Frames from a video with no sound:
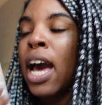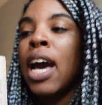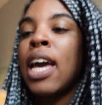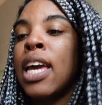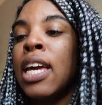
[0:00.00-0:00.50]

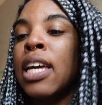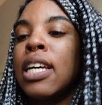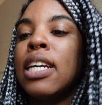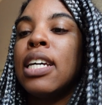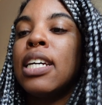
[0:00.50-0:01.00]
I
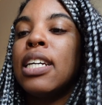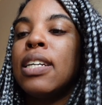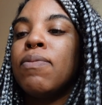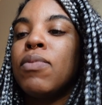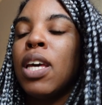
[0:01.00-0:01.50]

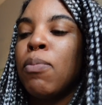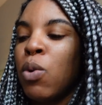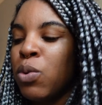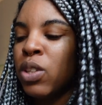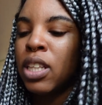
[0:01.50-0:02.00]
am
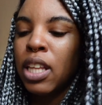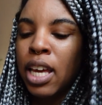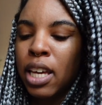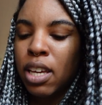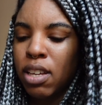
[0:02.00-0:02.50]
only
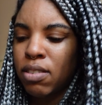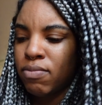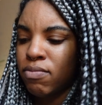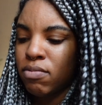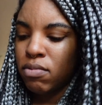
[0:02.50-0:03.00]
like,
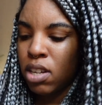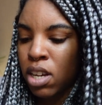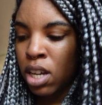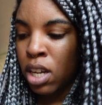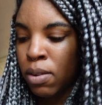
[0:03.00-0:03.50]

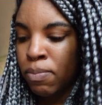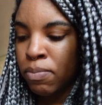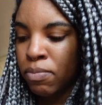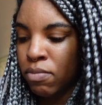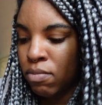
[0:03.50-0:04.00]
um,